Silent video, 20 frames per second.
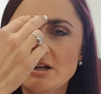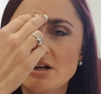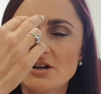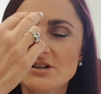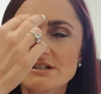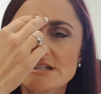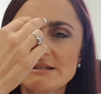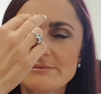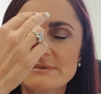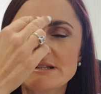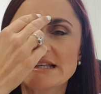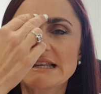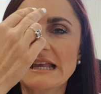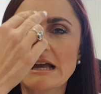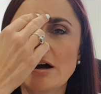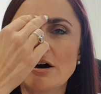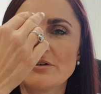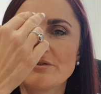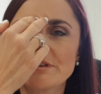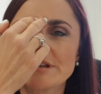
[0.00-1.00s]
can't seem to get
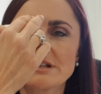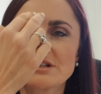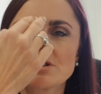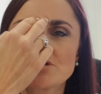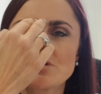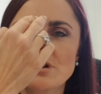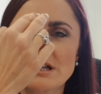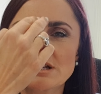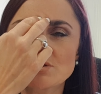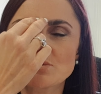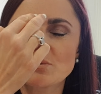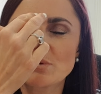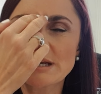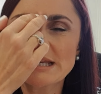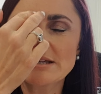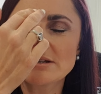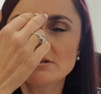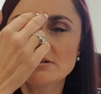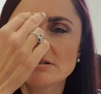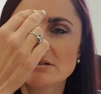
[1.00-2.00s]
off this stress
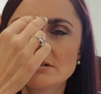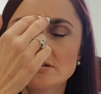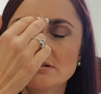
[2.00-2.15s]
wheel.